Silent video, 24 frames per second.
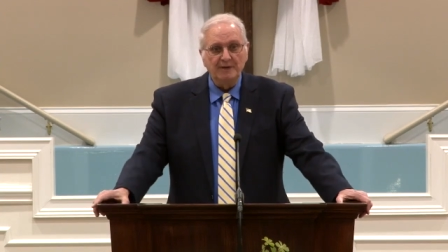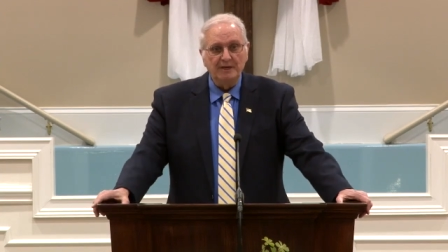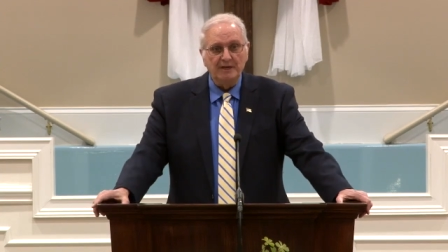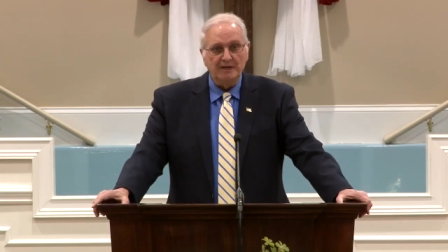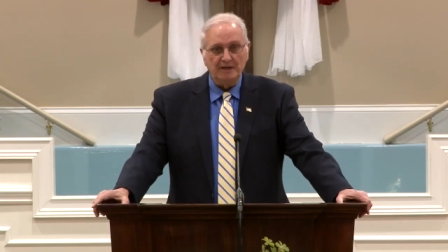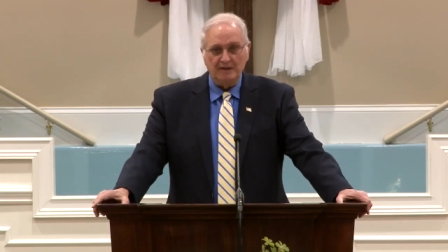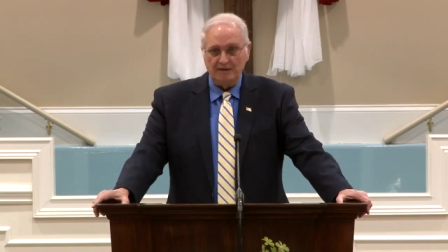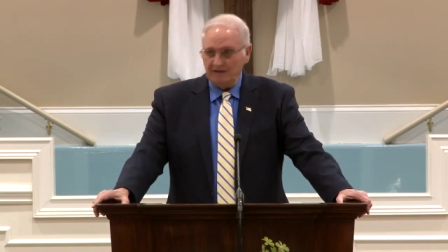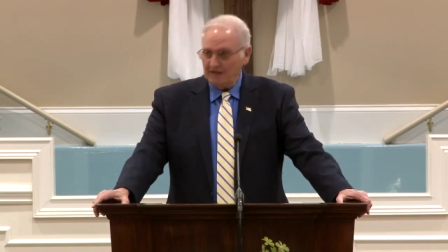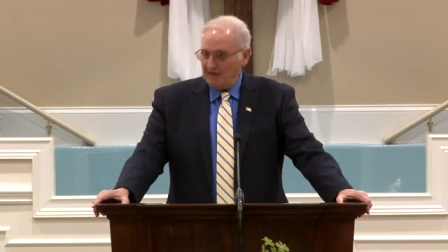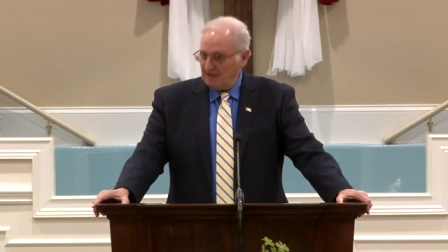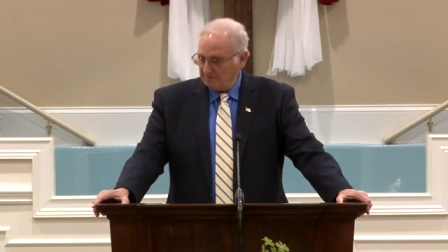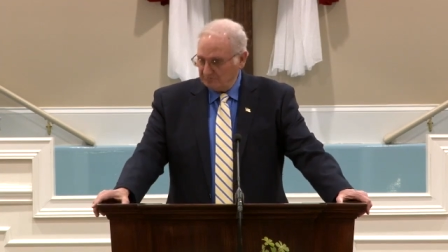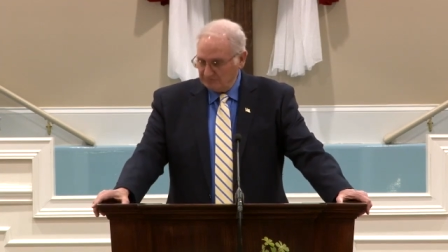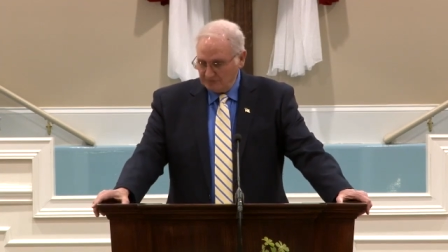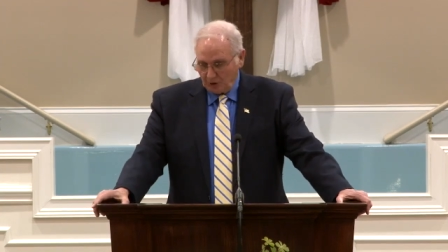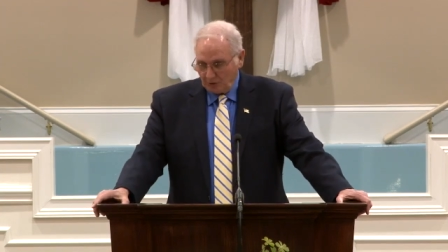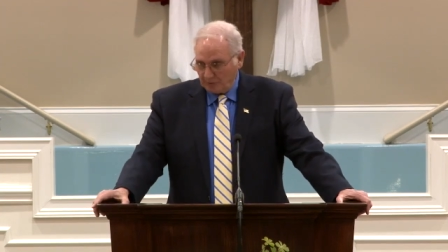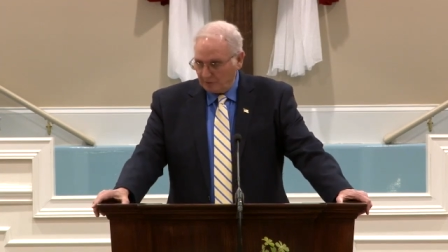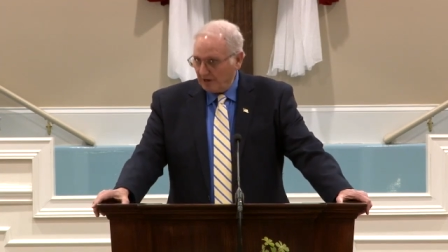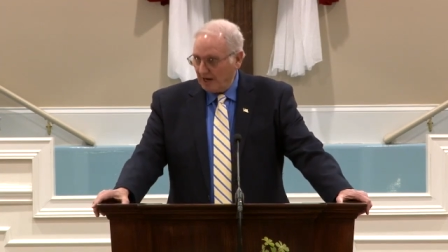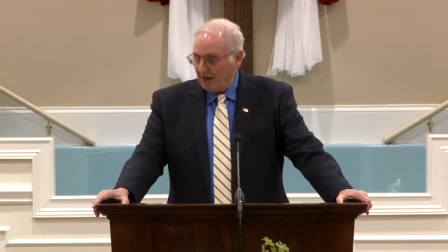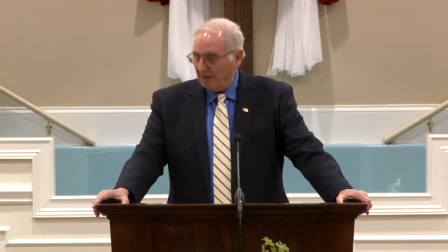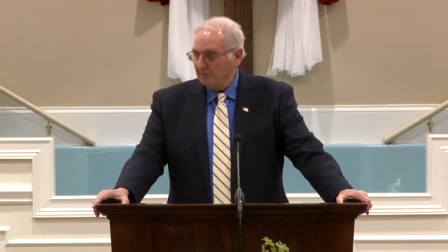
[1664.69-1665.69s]
and he had
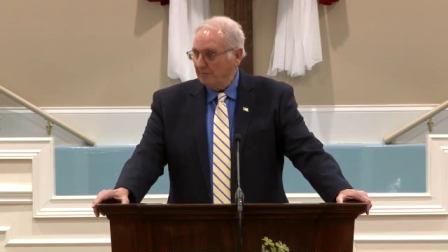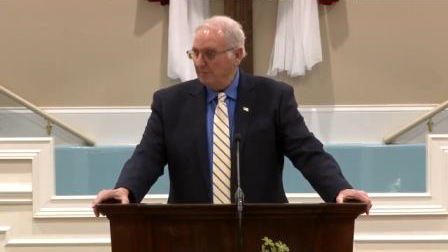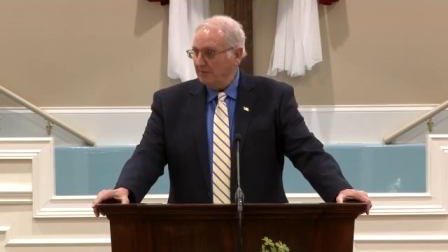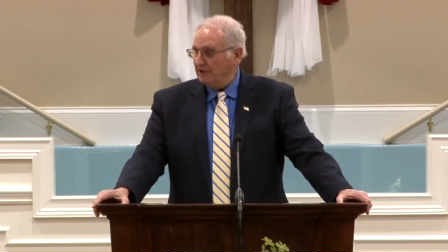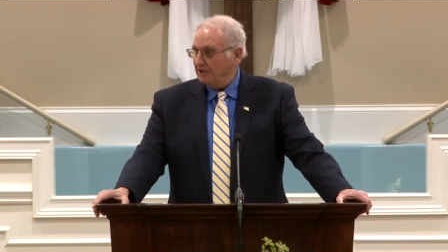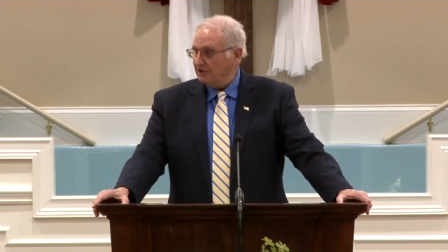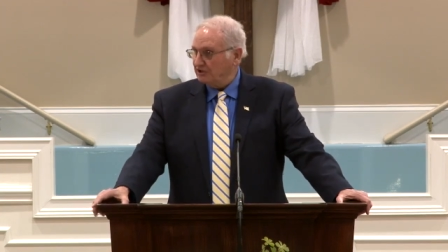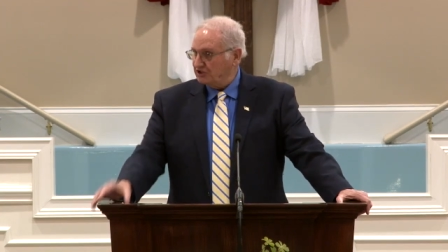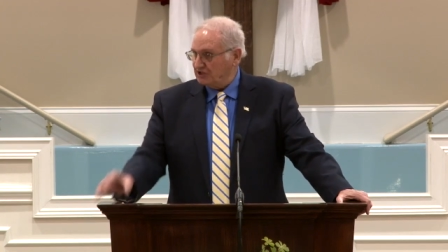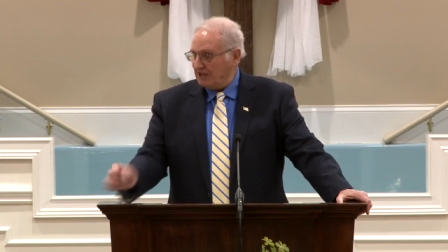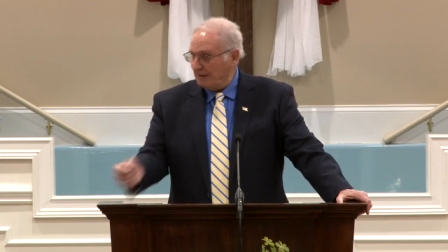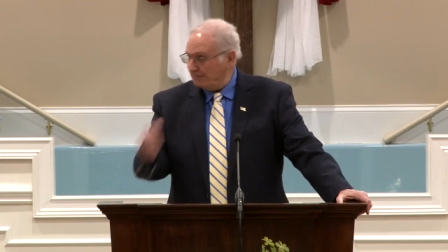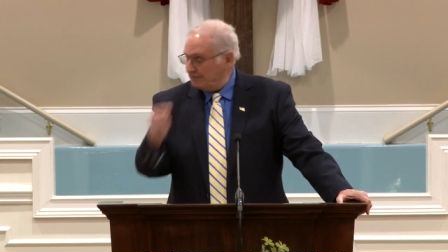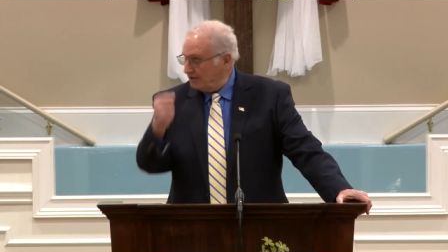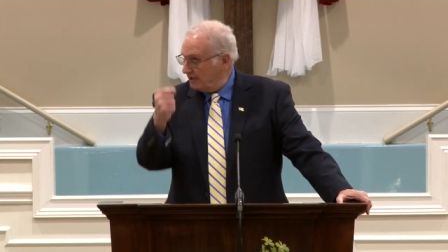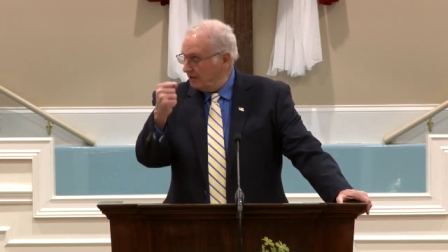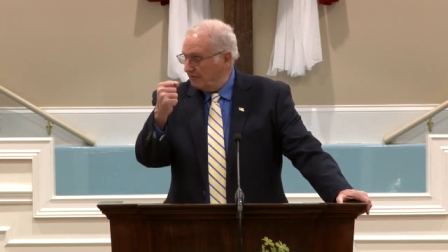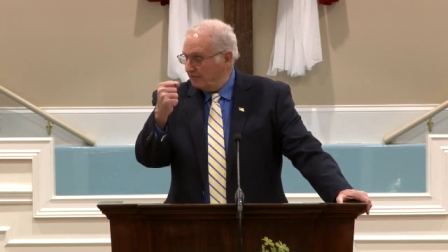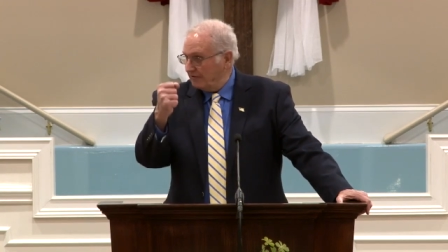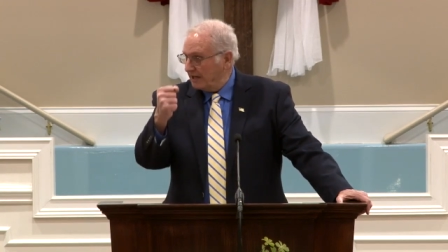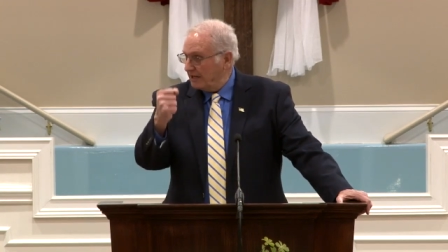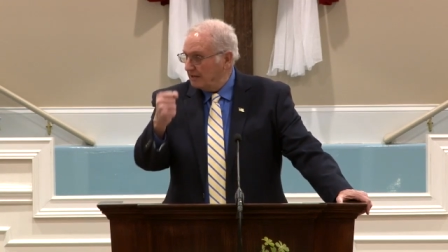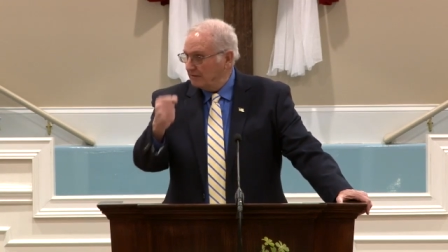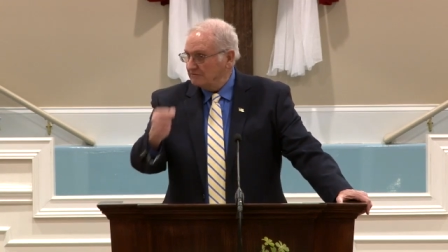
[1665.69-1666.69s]
no problem. He accepted
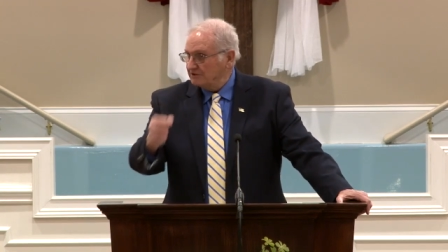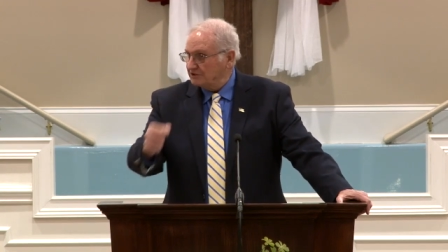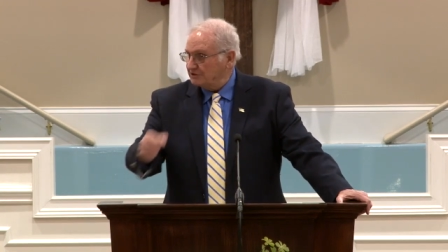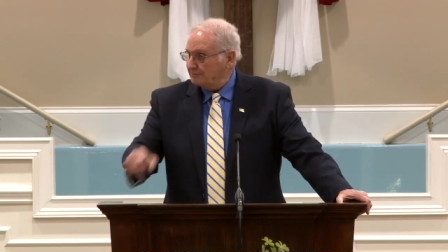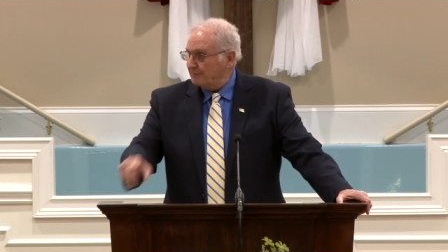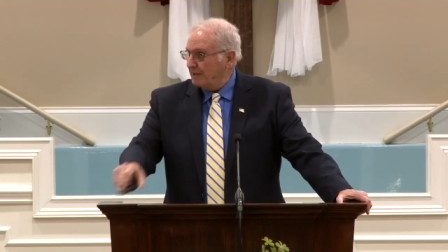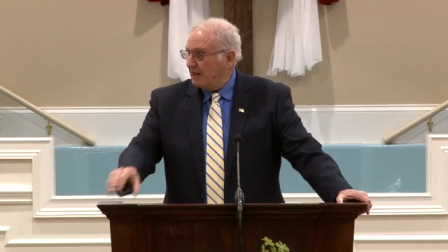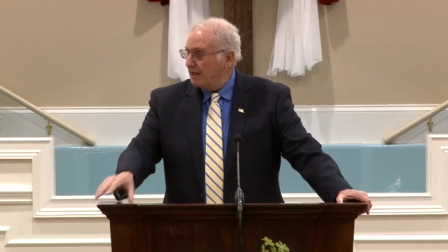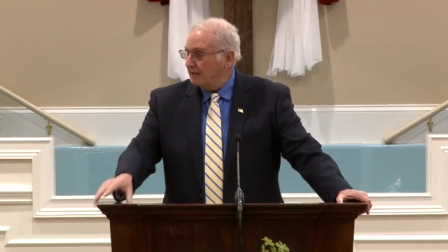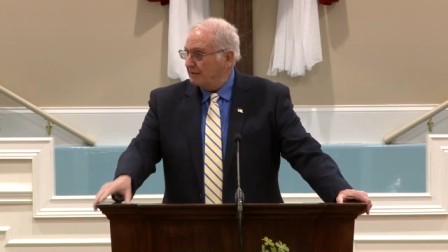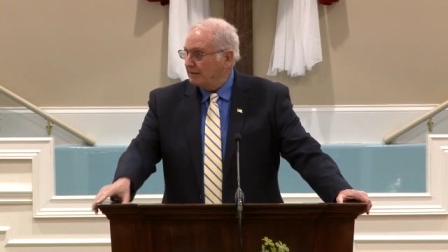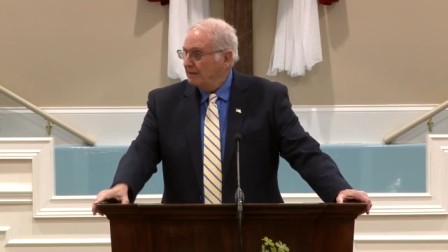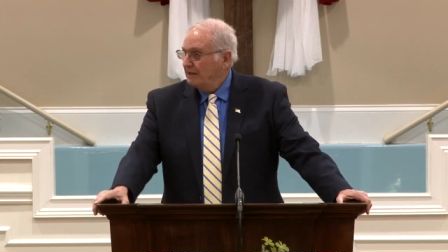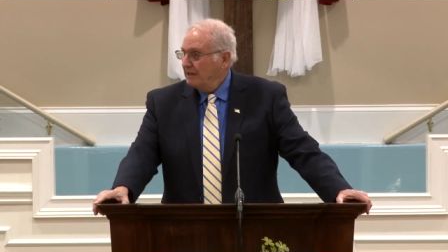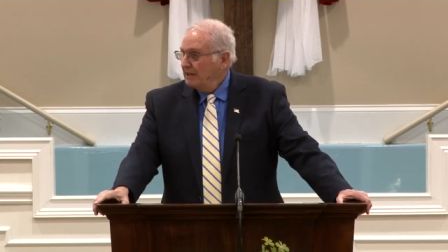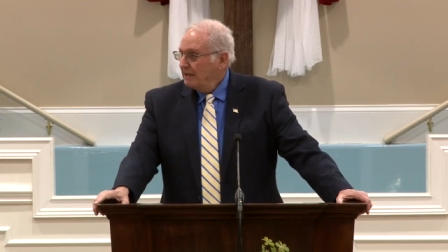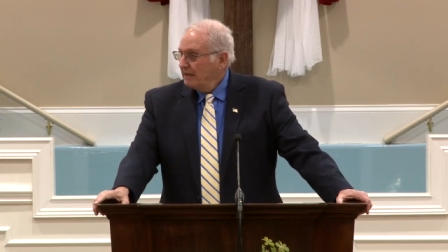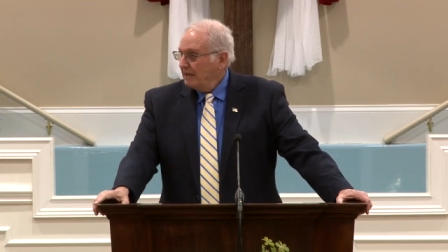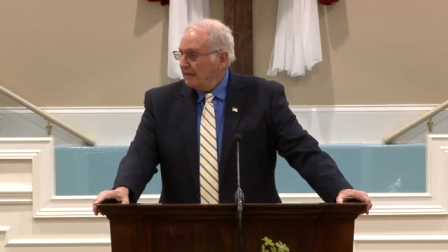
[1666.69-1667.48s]
it right on spot.